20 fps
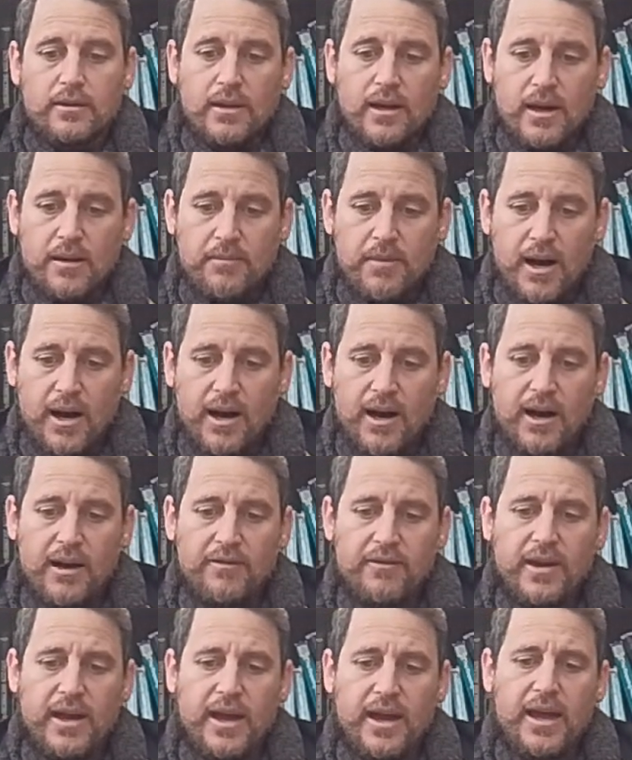Amar
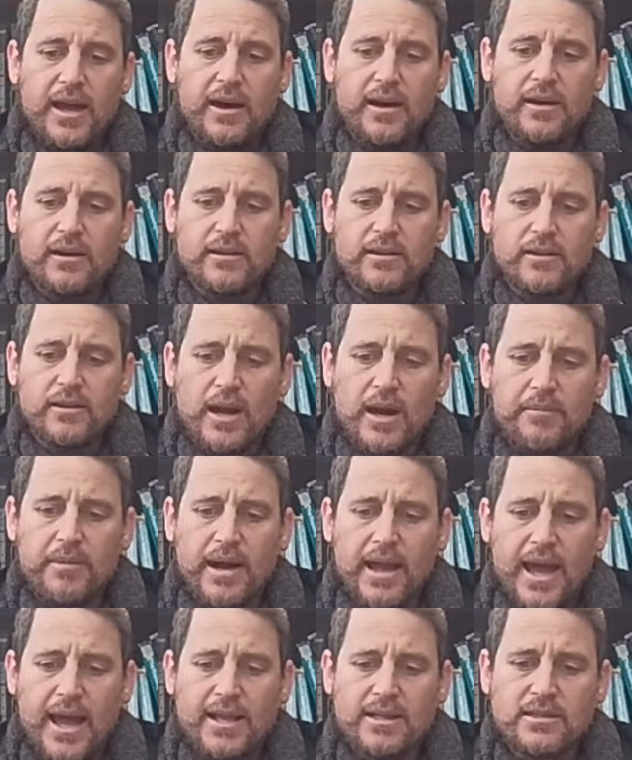Chaver, the rabbi
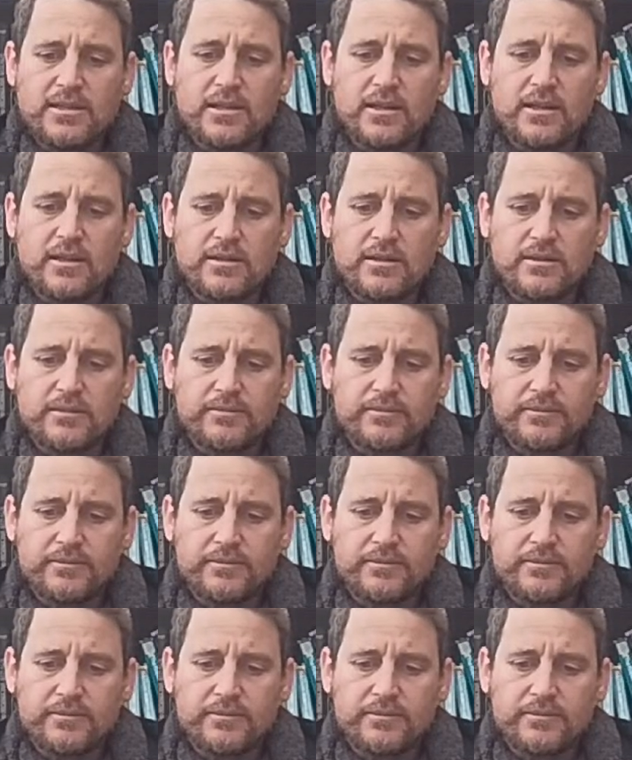answers,